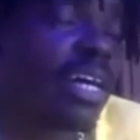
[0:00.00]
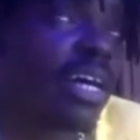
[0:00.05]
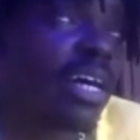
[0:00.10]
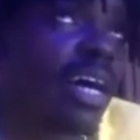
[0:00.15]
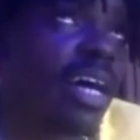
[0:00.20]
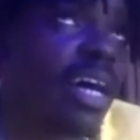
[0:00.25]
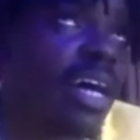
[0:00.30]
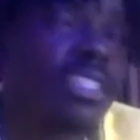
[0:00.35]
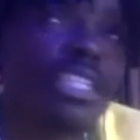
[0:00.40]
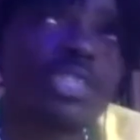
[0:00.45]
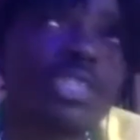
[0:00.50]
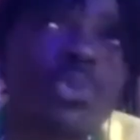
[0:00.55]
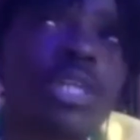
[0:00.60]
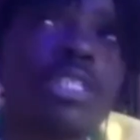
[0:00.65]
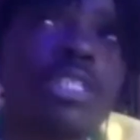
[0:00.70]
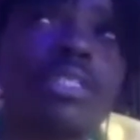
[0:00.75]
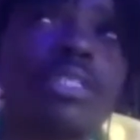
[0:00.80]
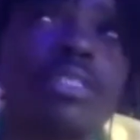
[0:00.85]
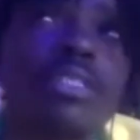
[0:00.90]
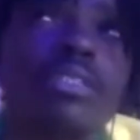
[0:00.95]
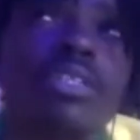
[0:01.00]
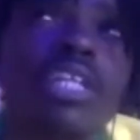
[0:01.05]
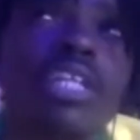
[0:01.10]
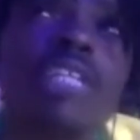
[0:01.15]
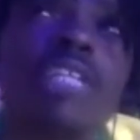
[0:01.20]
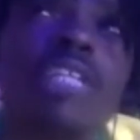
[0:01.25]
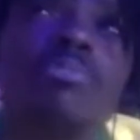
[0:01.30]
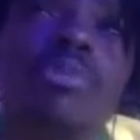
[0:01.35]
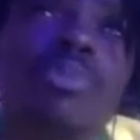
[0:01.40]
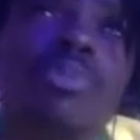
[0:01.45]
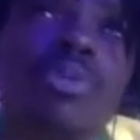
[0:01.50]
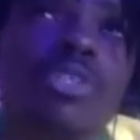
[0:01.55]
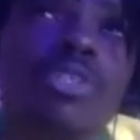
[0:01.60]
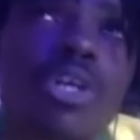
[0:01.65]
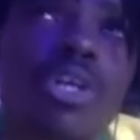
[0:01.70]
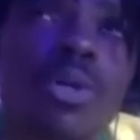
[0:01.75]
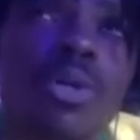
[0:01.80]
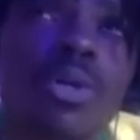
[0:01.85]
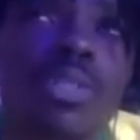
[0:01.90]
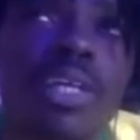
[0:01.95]
just want to let people know
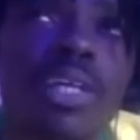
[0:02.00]
that